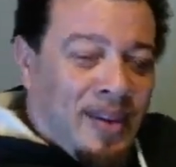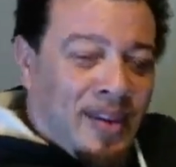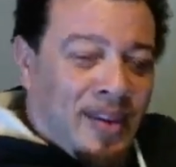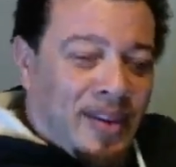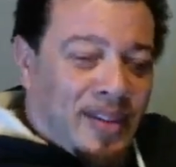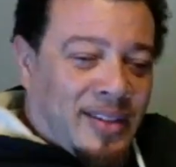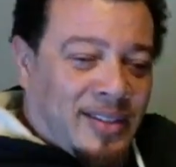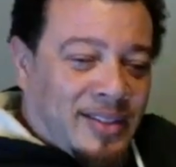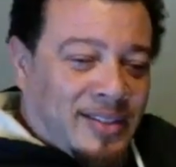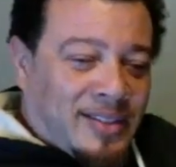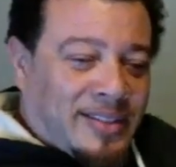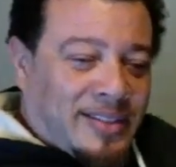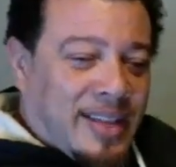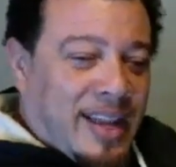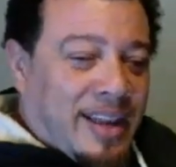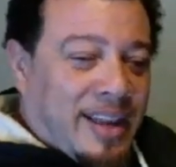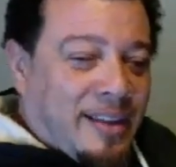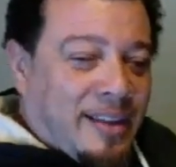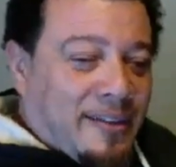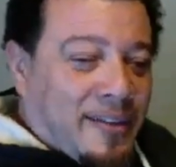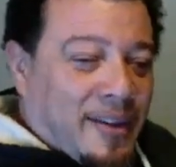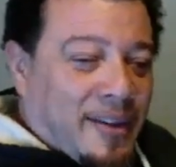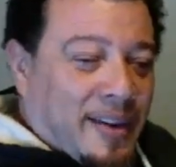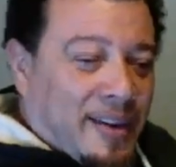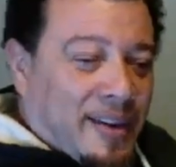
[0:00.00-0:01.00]
"This is
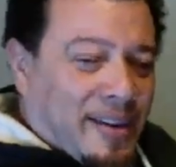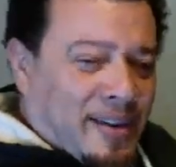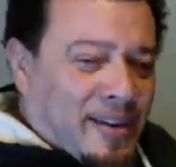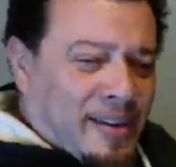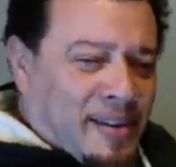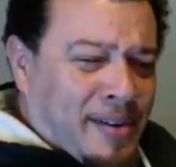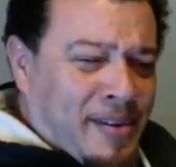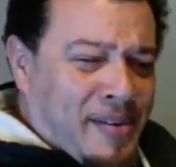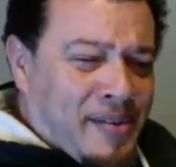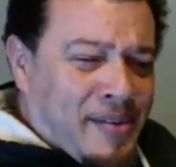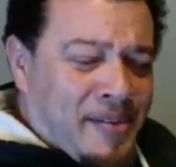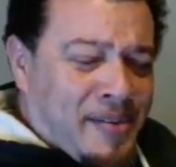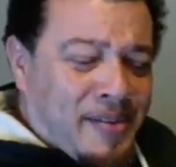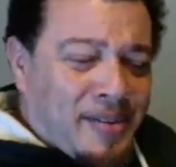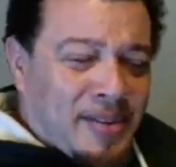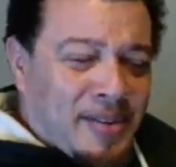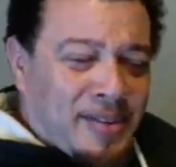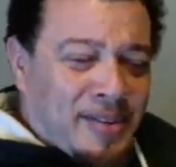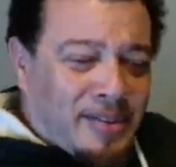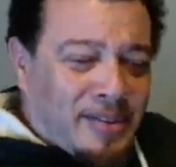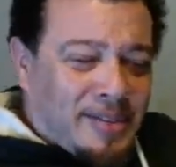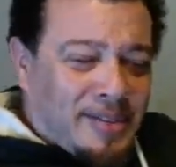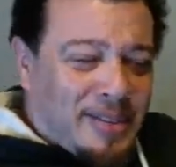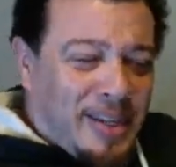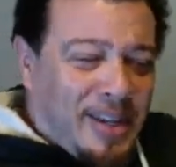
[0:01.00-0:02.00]
Dave here."
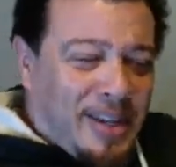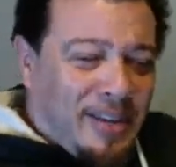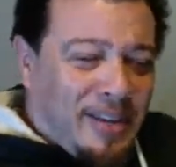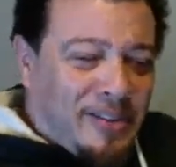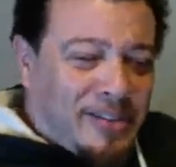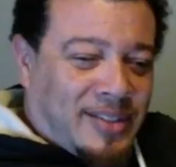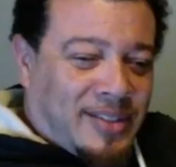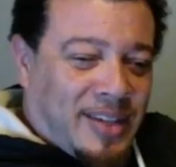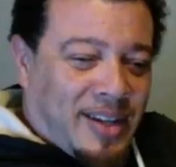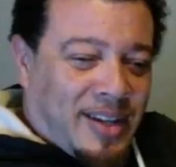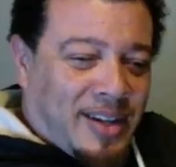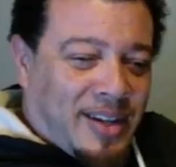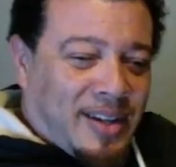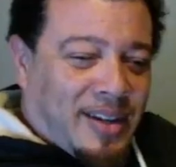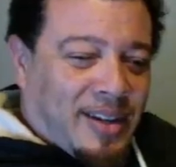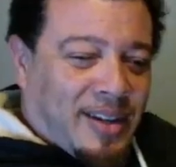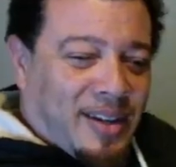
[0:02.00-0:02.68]
Dave said,